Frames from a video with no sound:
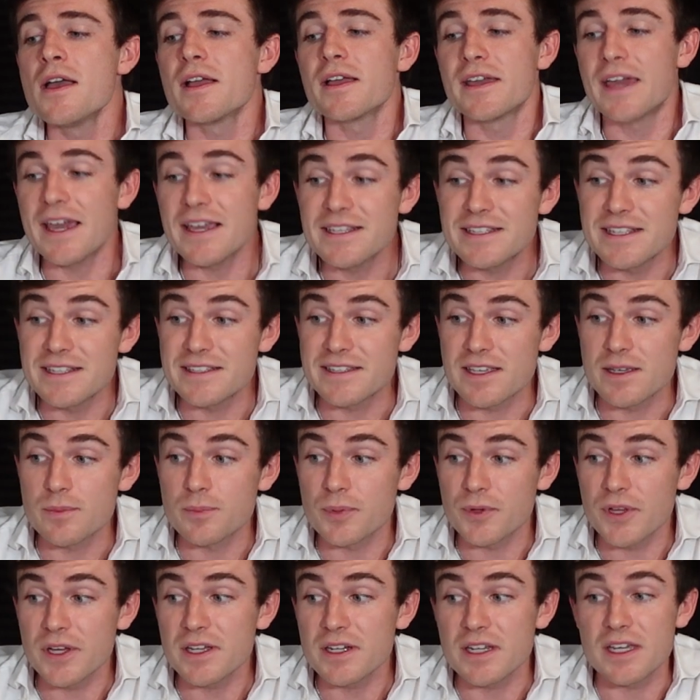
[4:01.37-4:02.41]
Casey's
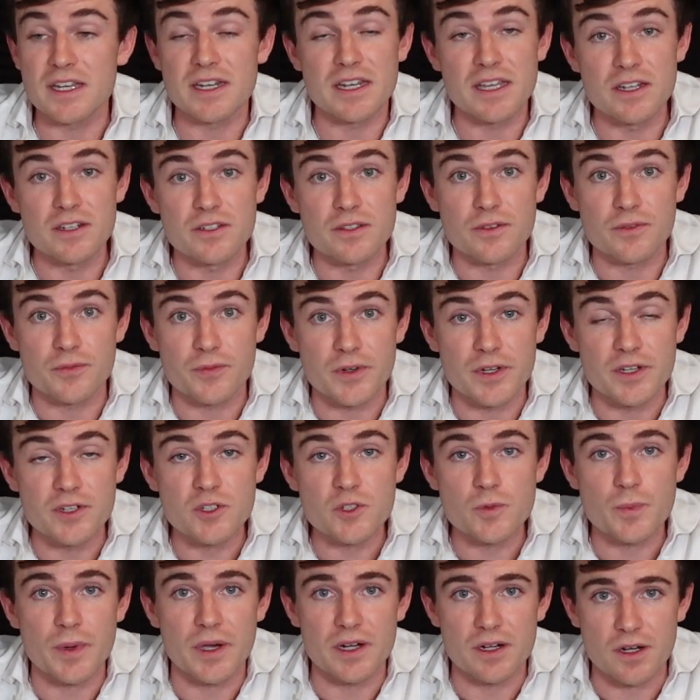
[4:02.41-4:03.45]
implant in Into the
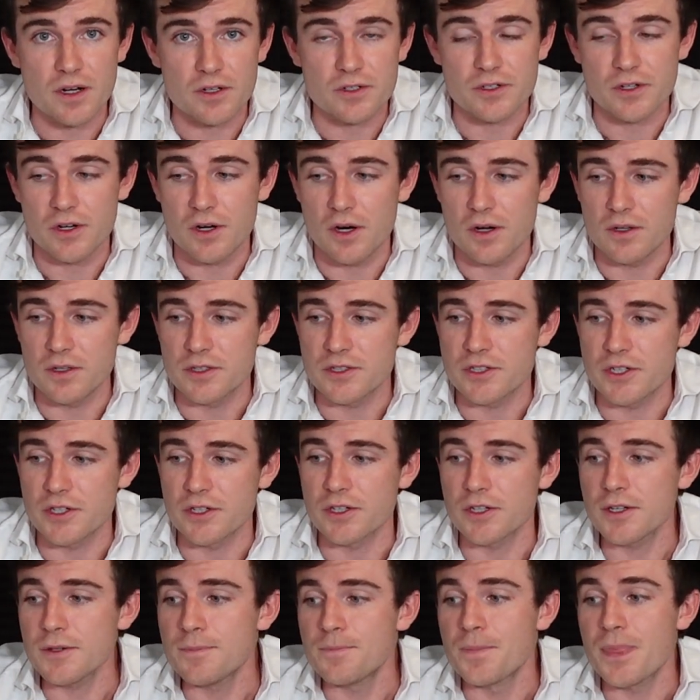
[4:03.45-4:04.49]
Fringe by Dr. Carla
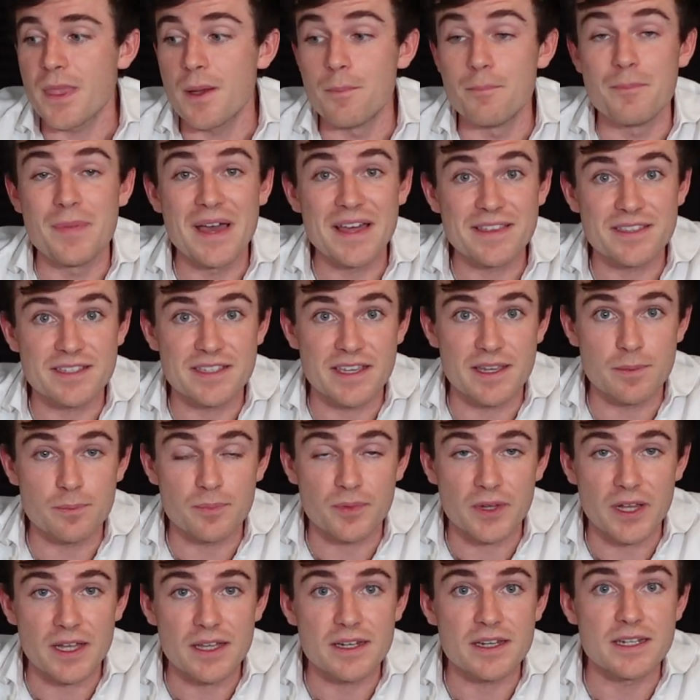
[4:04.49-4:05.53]
Turner, Beth's
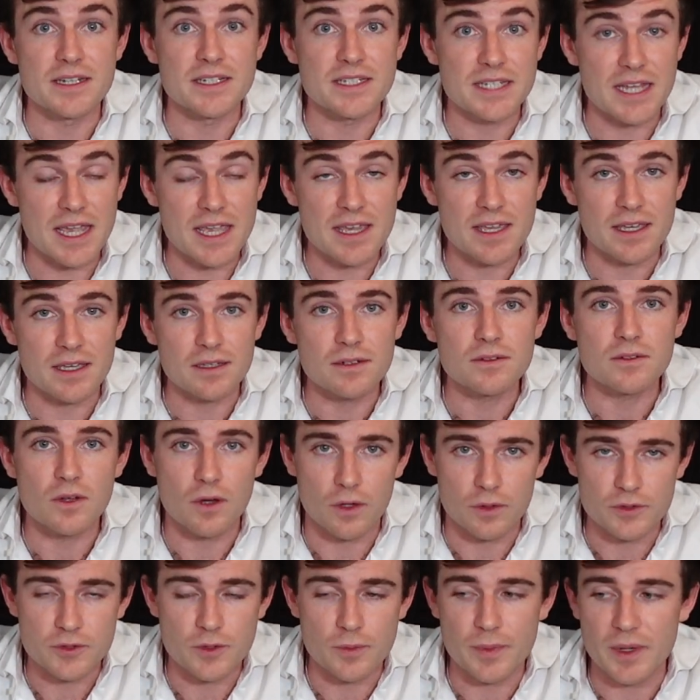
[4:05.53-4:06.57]
implant in Taken,
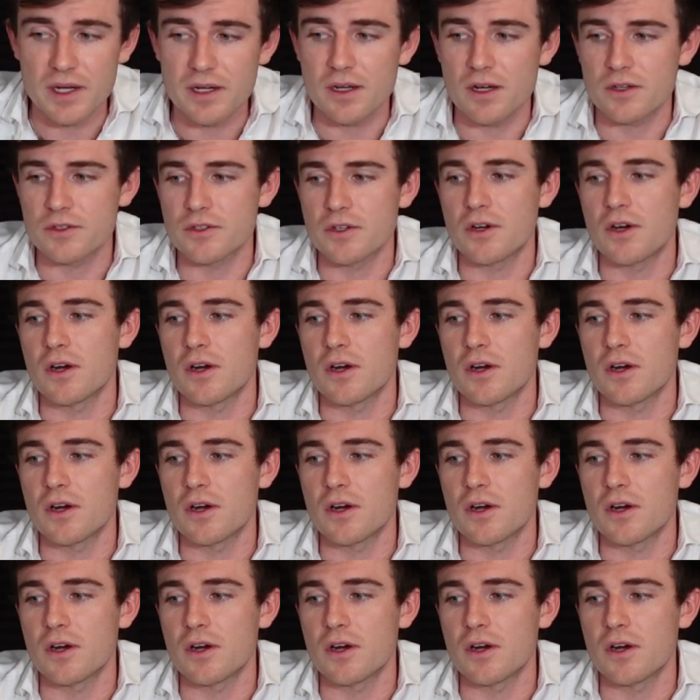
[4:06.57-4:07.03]
also by Dr.